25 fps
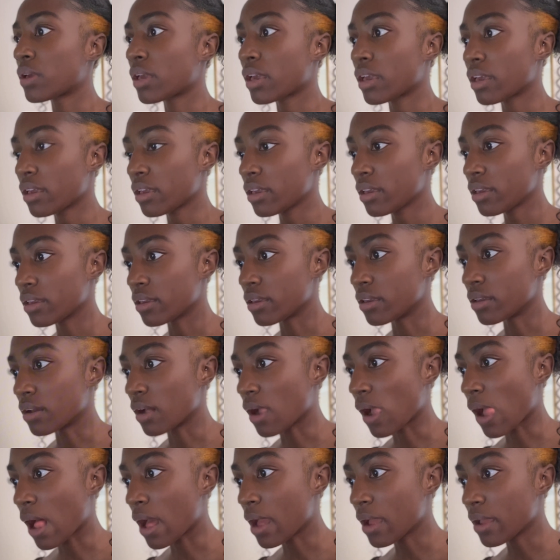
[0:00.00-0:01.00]
Okay,
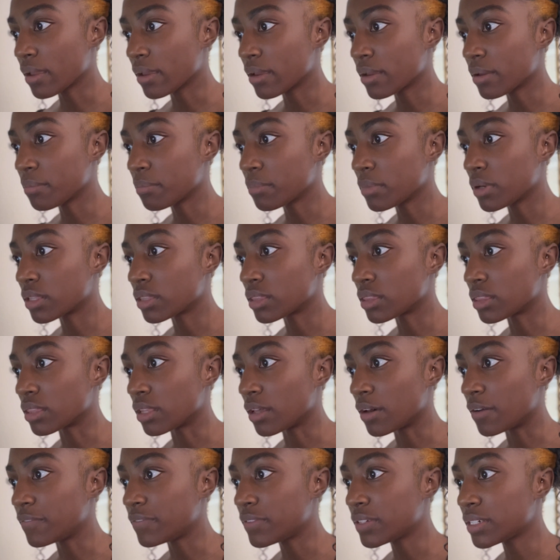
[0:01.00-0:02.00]
I am
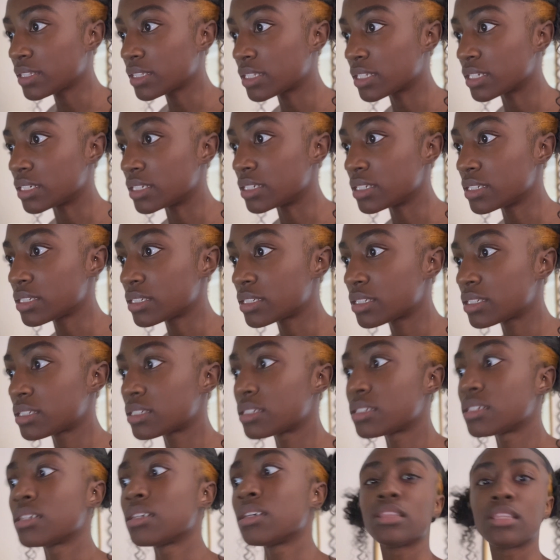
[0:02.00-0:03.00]
loving this.
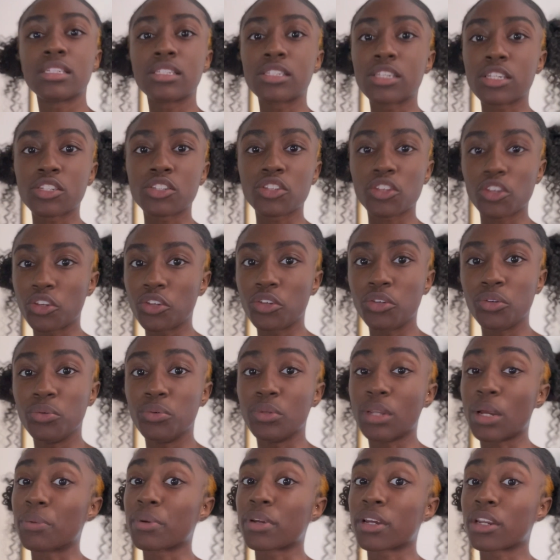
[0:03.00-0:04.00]
This is cute.
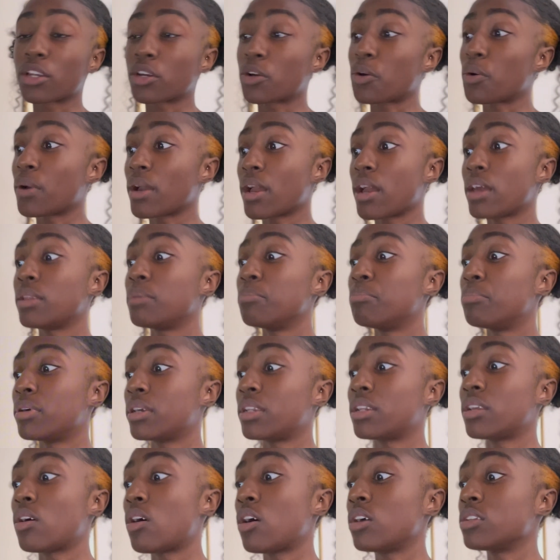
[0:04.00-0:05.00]
Now we're gonna go ahead and put
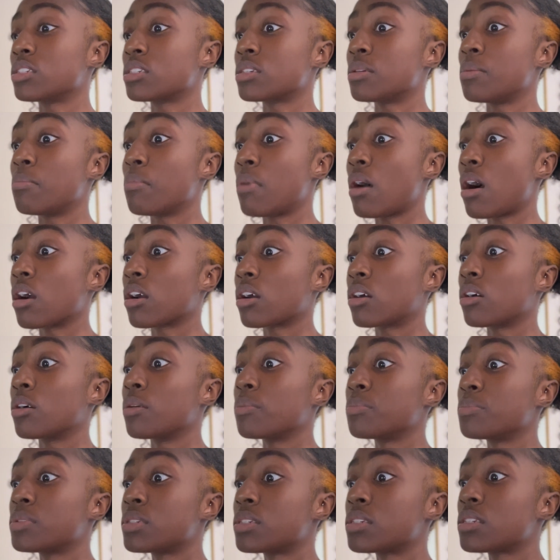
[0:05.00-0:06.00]
it on some
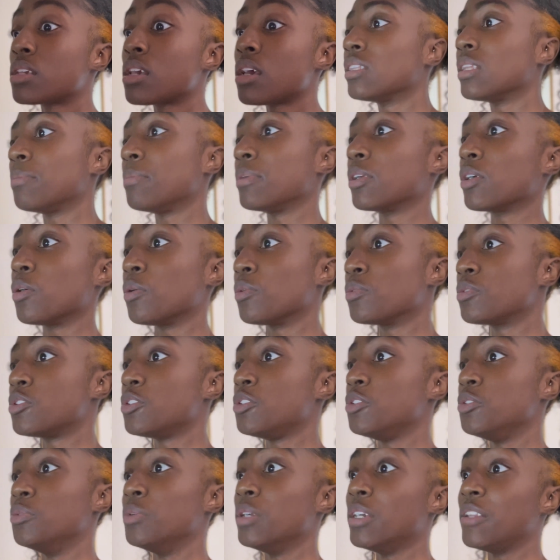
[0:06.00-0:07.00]
mock-ups. We go
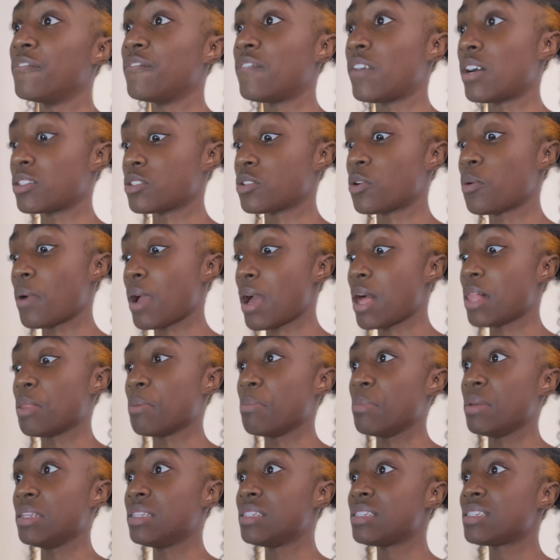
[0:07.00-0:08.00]
to Envato
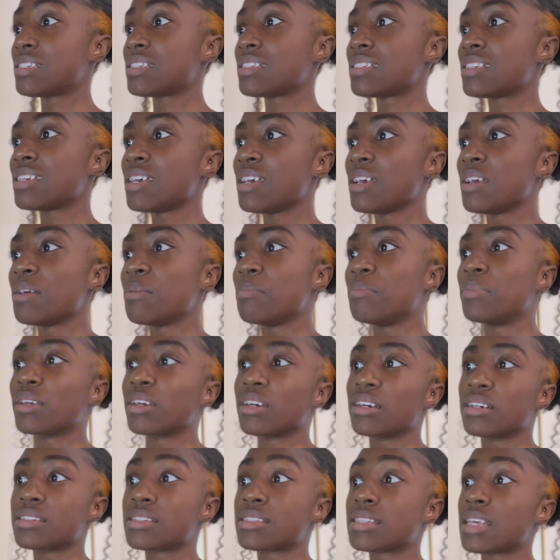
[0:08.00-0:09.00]
Elements
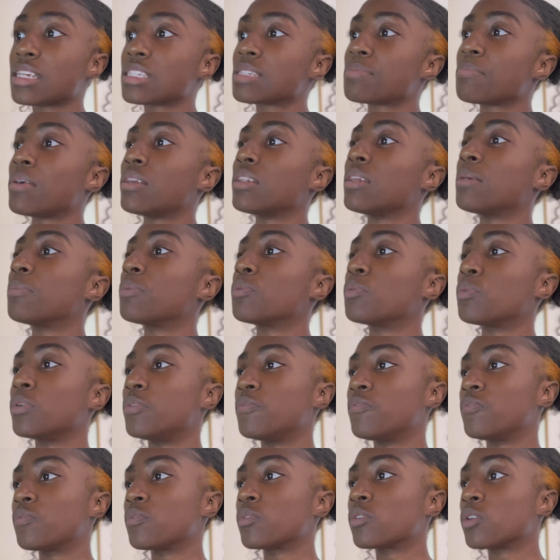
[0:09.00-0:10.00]
because that's my #1
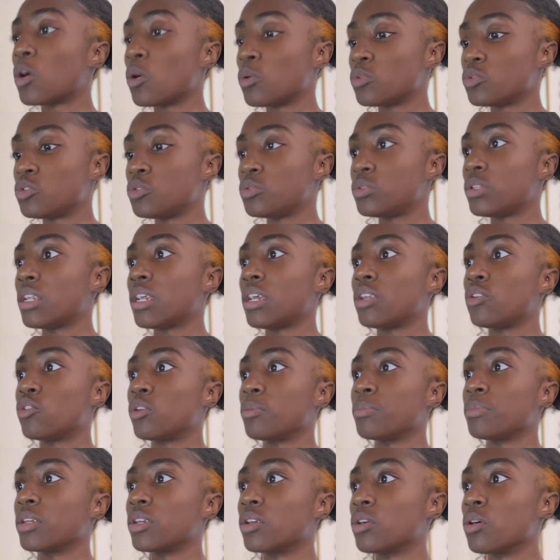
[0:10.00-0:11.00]
go-to that I
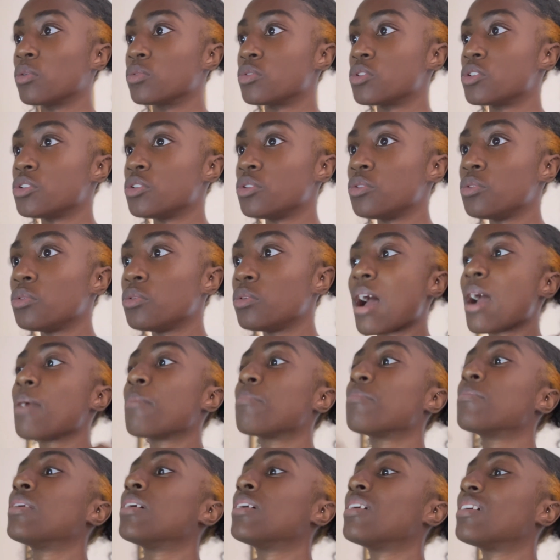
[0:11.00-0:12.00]
normally go to.
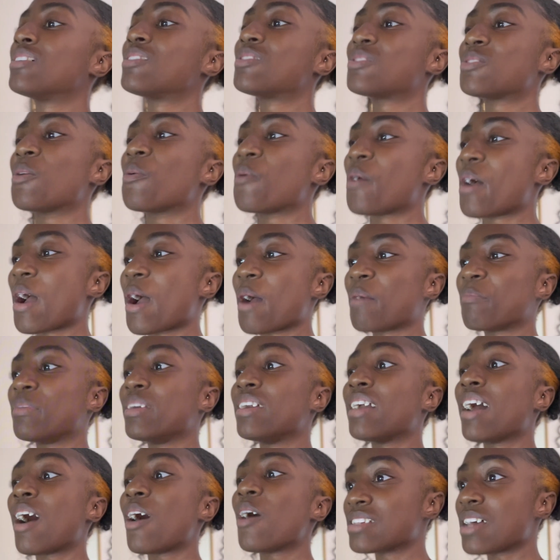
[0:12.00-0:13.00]
I'm so happy.
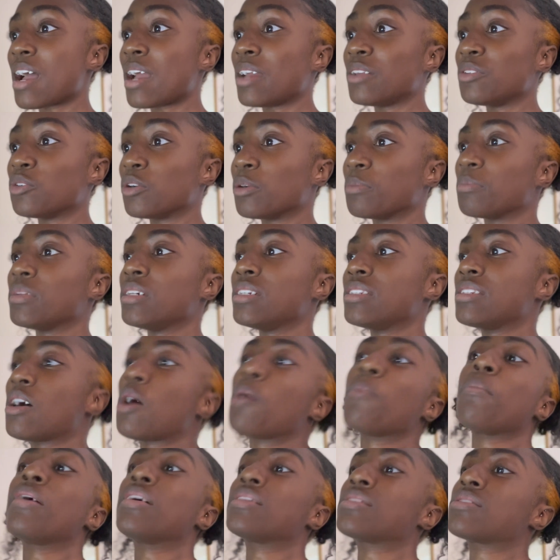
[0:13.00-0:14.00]
I normally
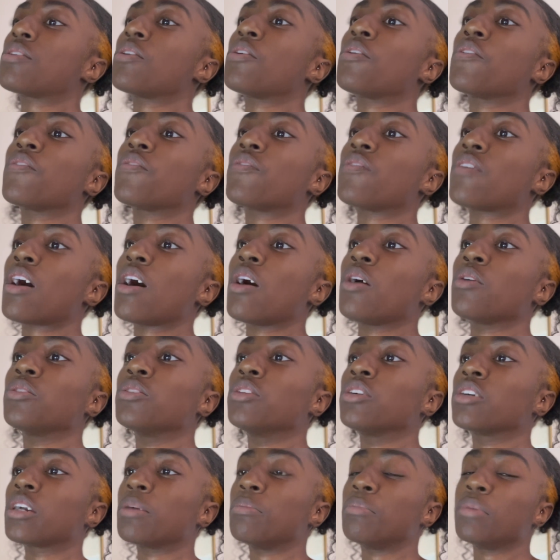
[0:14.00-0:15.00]
doubt myself. I'll
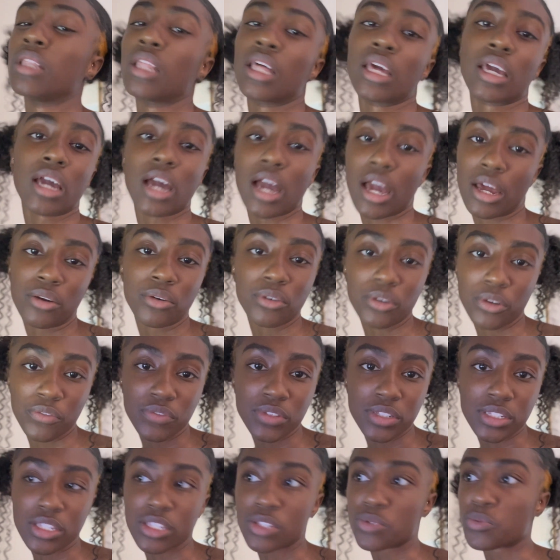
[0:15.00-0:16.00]
look and be like, I don't know if
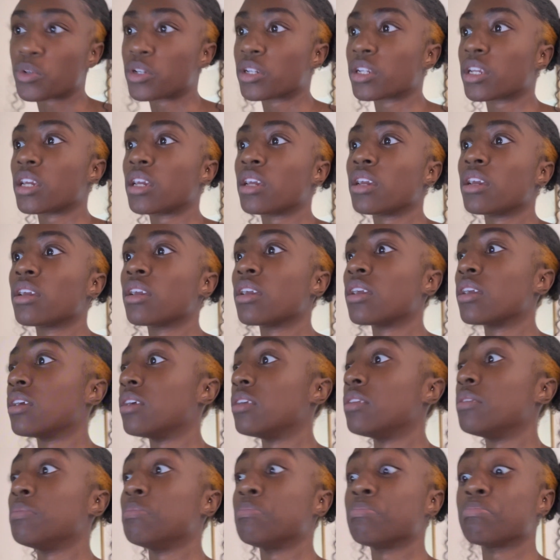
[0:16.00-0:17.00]
this is working,
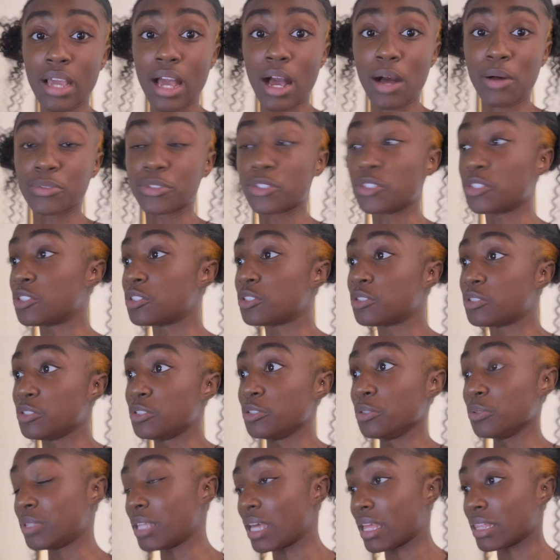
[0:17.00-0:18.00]
and I'll just
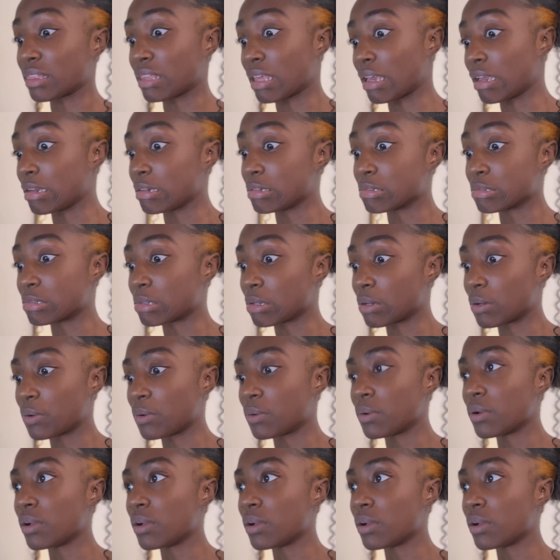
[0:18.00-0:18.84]
do that thing, so.